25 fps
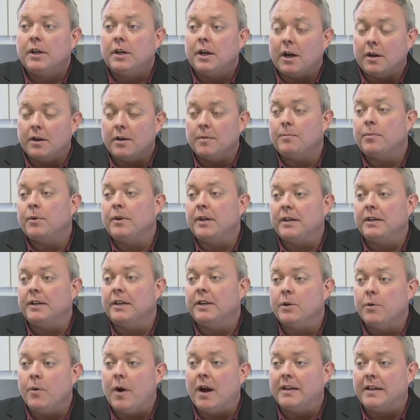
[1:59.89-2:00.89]
a
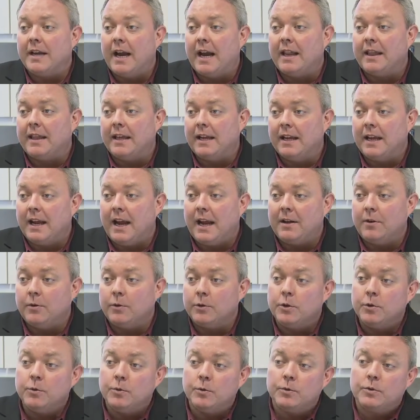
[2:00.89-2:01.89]
completely new identity, and they'll
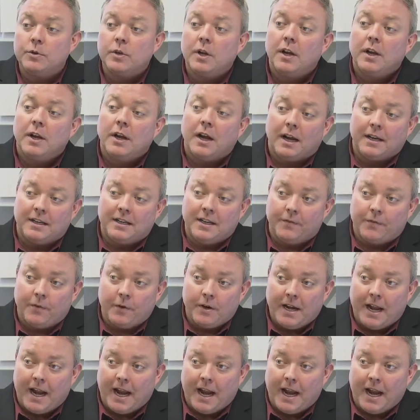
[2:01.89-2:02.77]
use a different